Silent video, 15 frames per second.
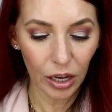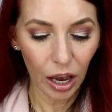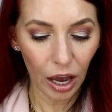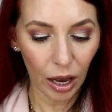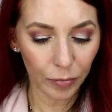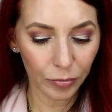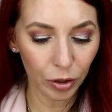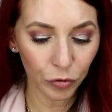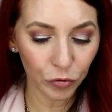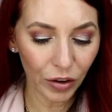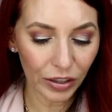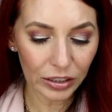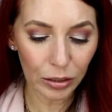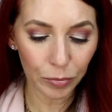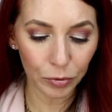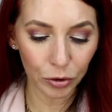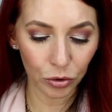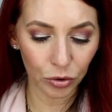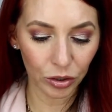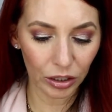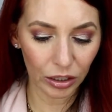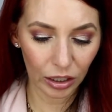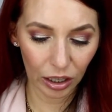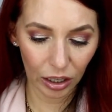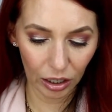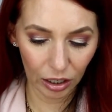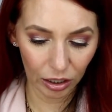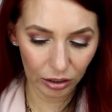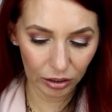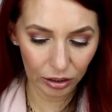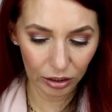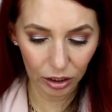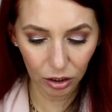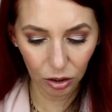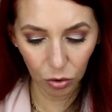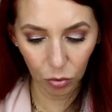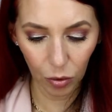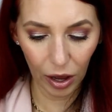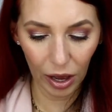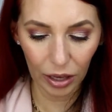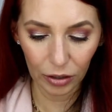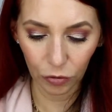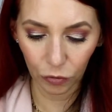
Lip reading: The Fenty Beauty Kilowatt